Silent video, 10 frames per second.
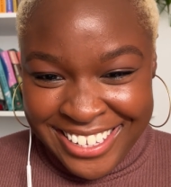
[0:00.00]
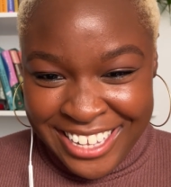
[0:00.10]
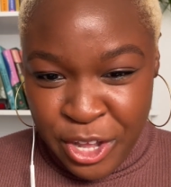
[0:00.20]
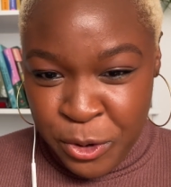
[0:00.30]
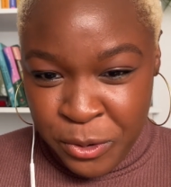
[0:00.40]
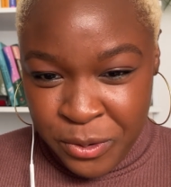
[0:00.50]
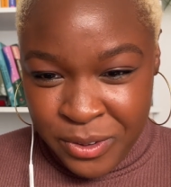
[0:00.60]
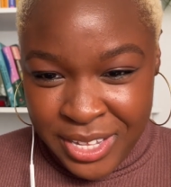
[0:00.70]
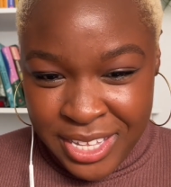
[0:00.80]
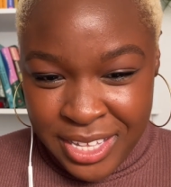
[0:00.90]

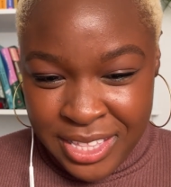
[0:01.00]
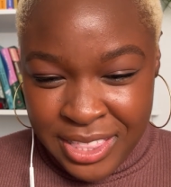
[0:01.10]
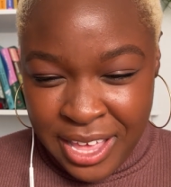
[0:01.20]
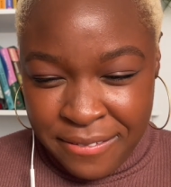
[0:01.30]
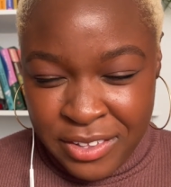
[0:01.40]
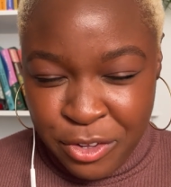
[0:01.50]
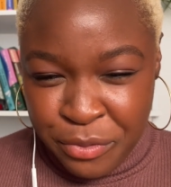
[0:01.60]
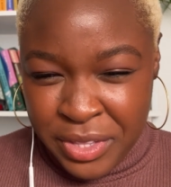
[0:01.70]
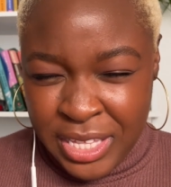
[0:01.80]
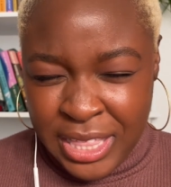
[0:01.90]
Oh, they have this
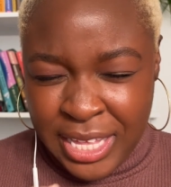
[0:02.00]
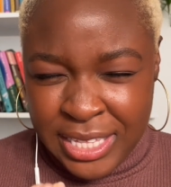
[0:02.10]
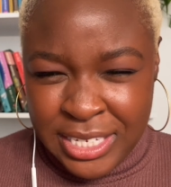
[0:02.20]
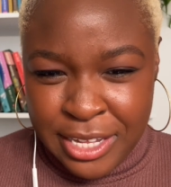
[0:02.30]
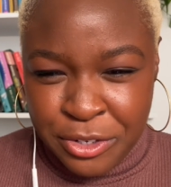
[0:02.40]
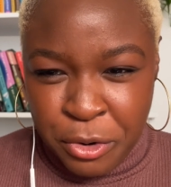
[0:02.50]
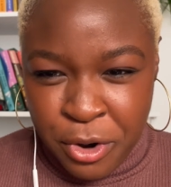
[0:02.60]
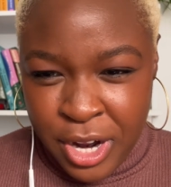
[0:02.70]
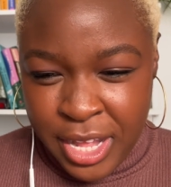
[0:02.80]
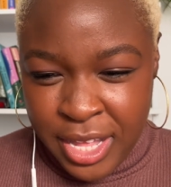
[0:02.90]
really like intense
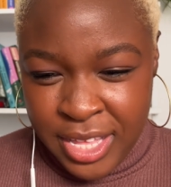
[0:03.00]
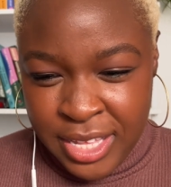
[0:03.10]
aura.